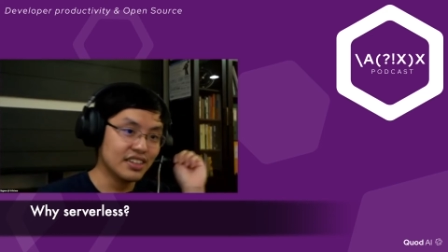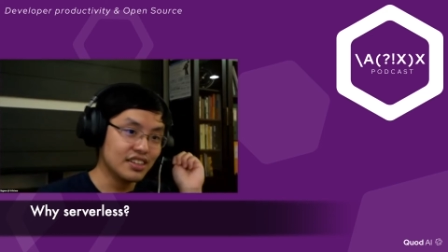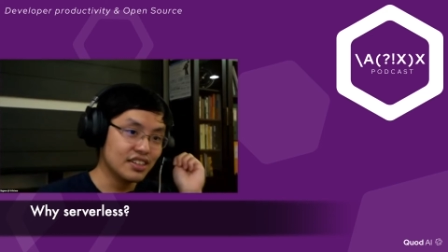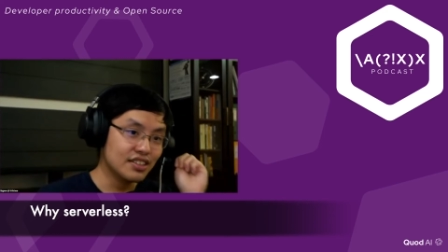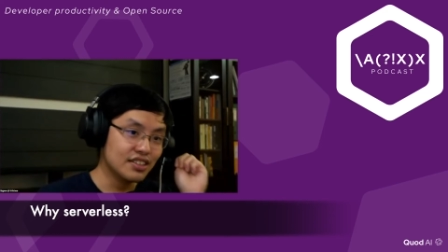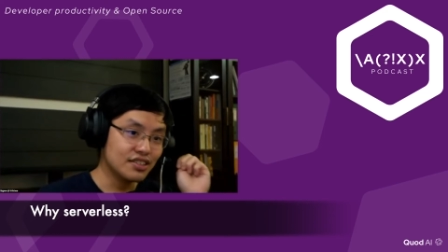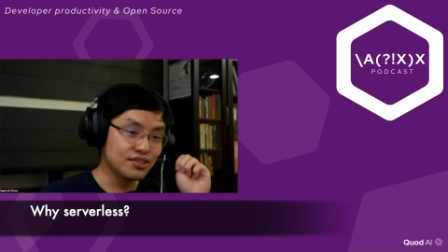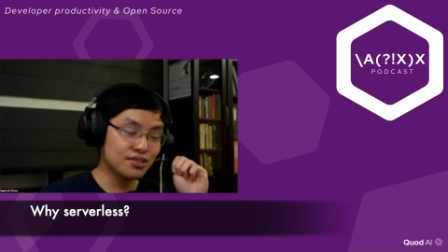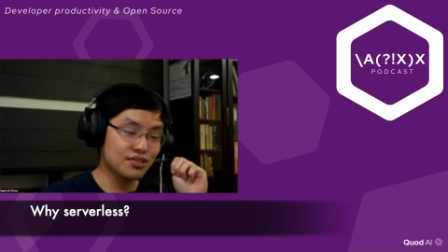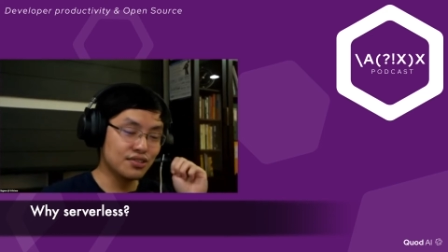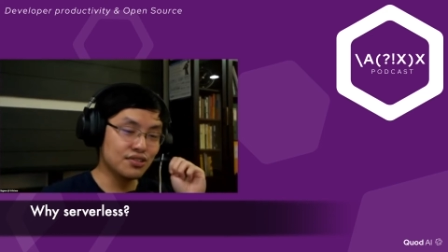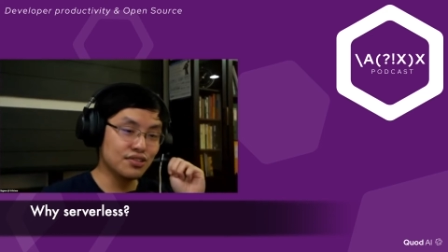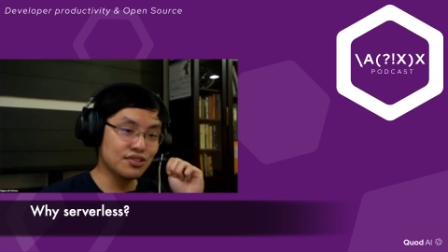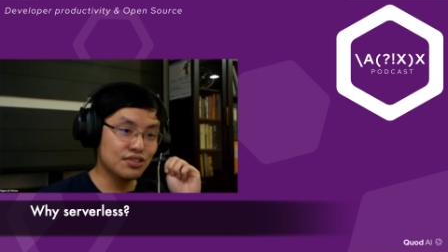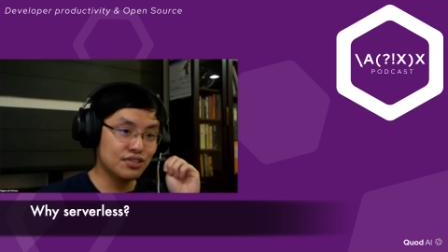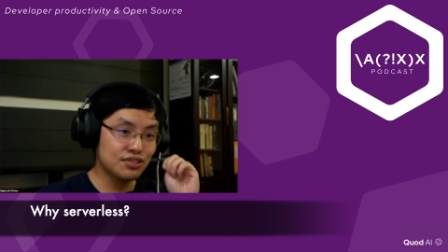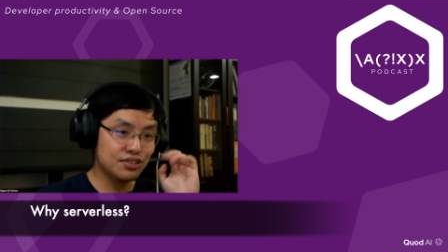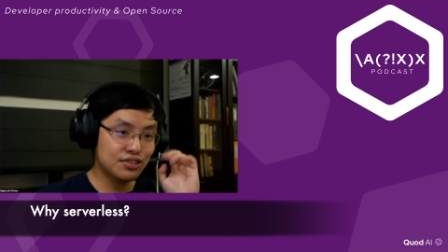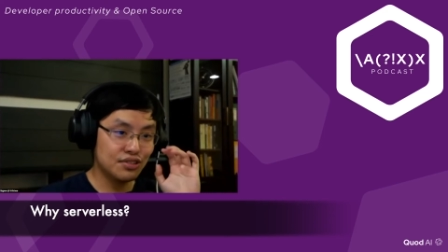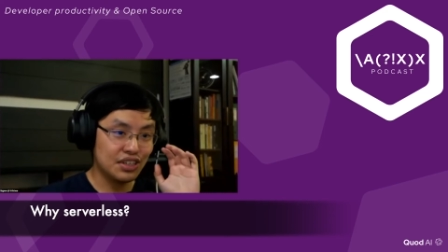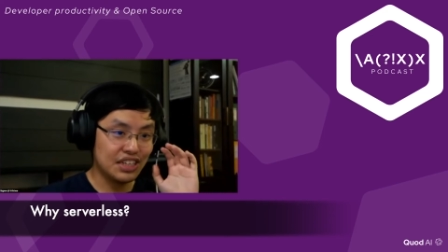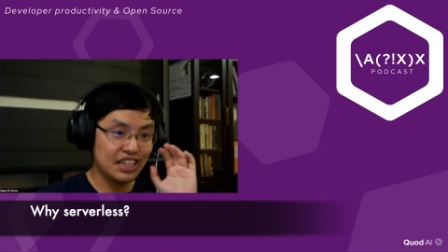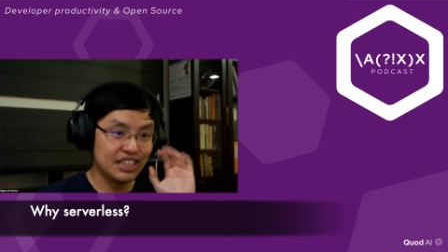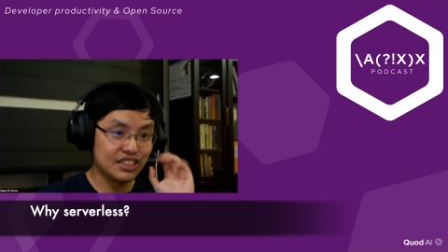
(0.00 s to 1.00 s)
So
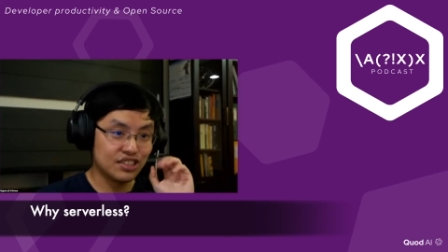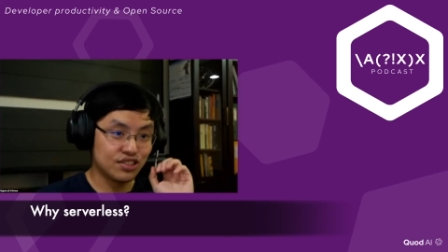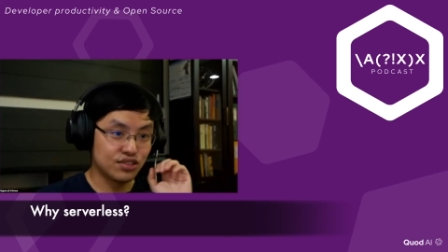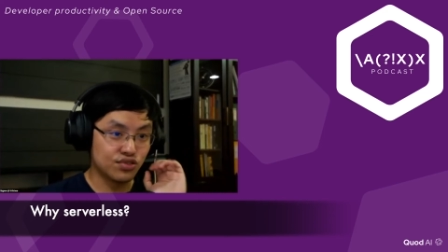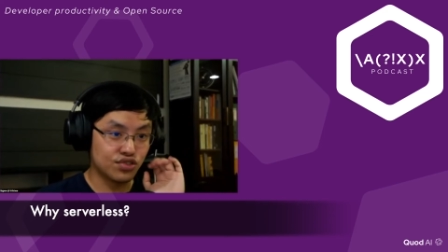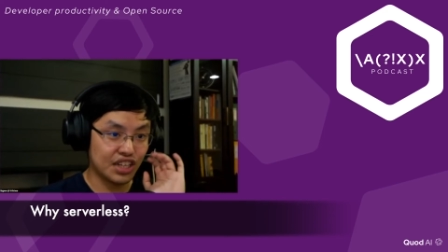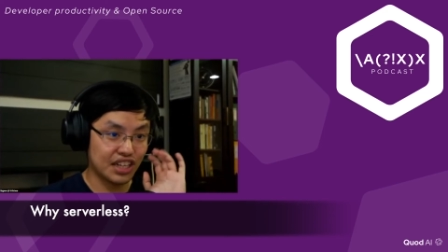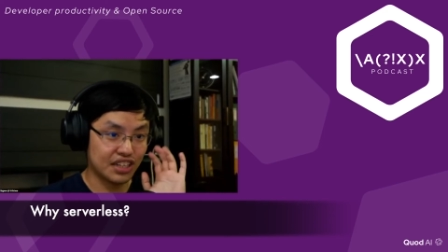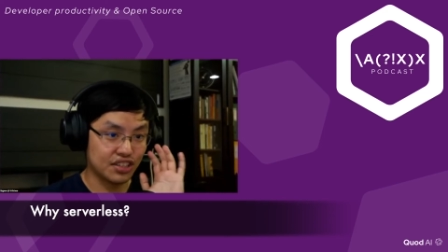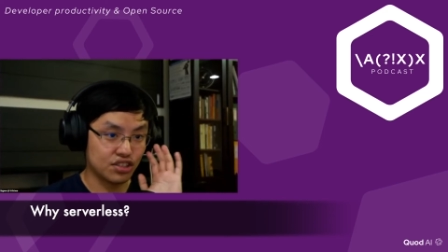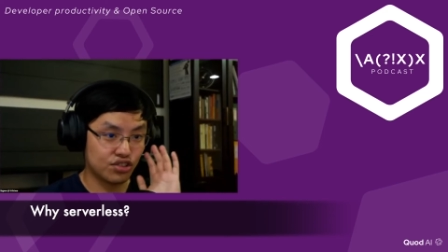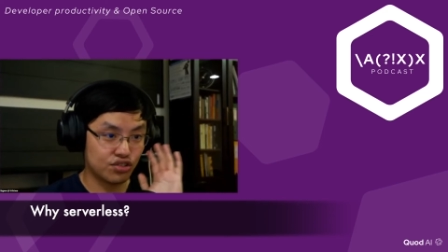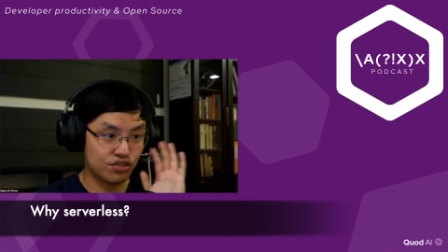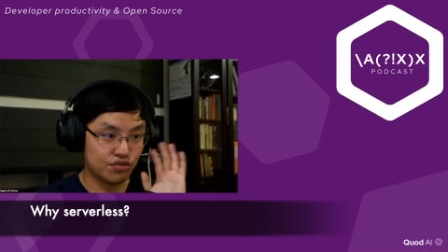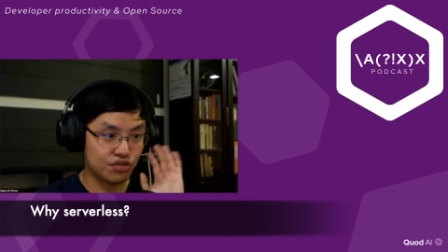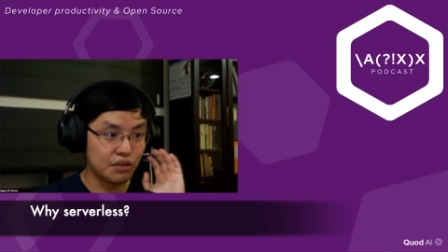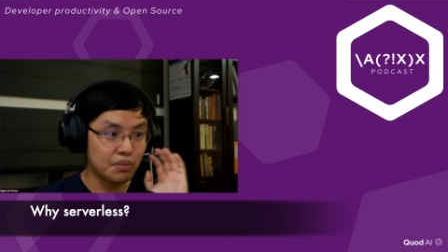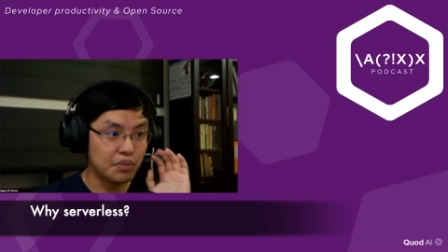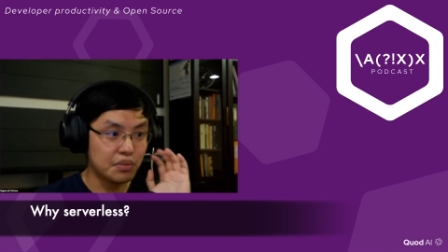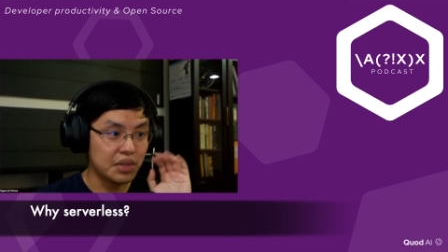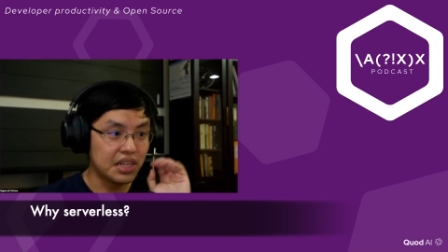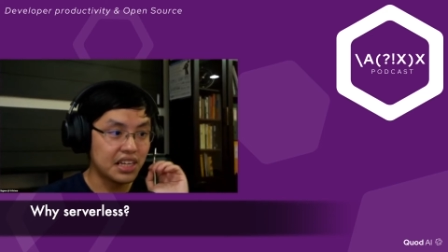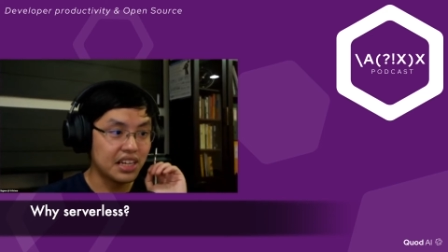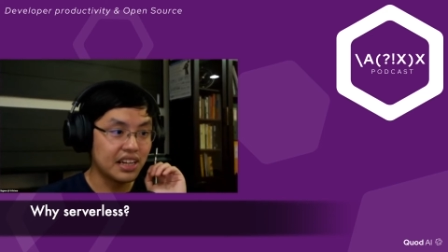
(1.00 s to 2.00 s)
it's
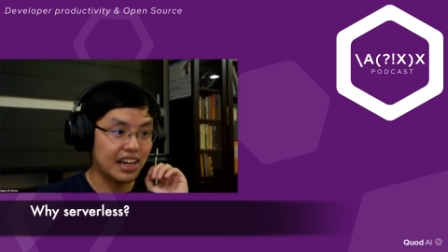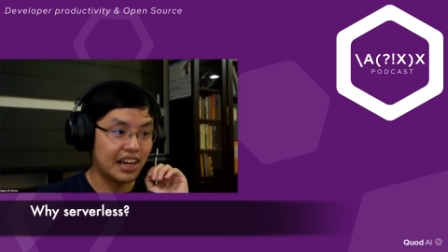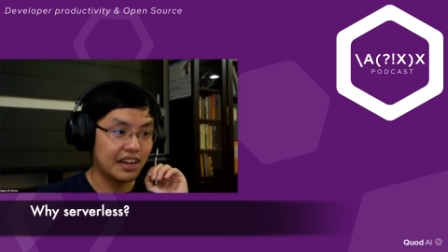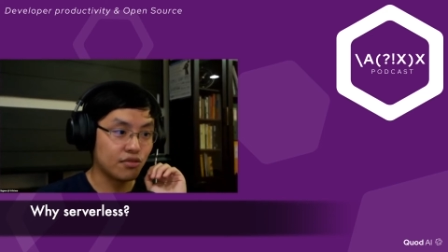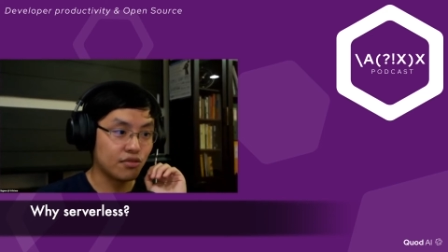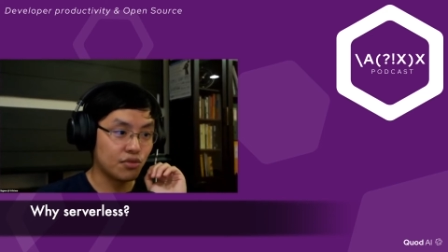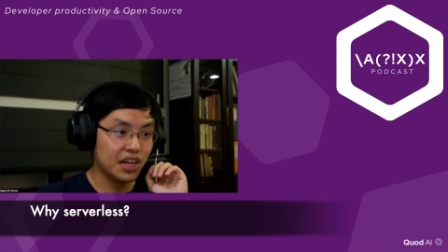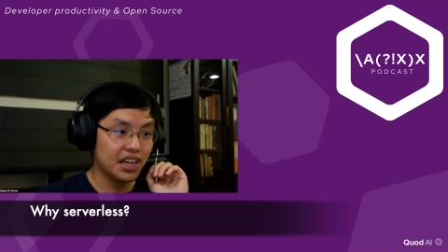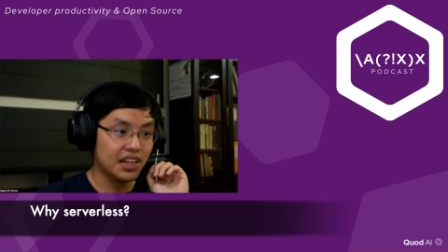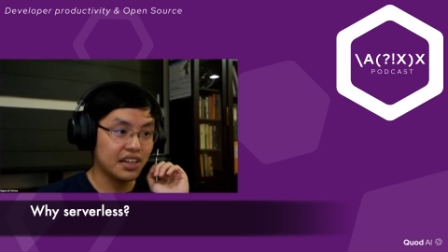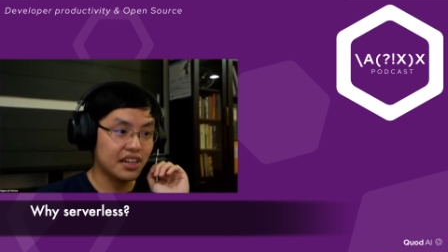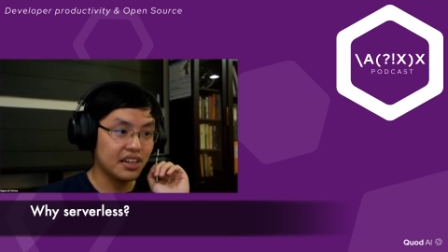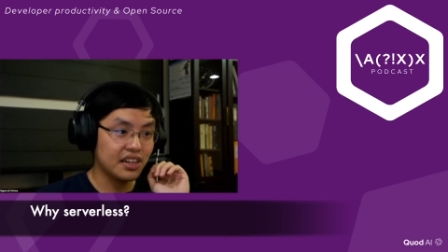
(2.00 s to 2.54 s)
extremely lightweight.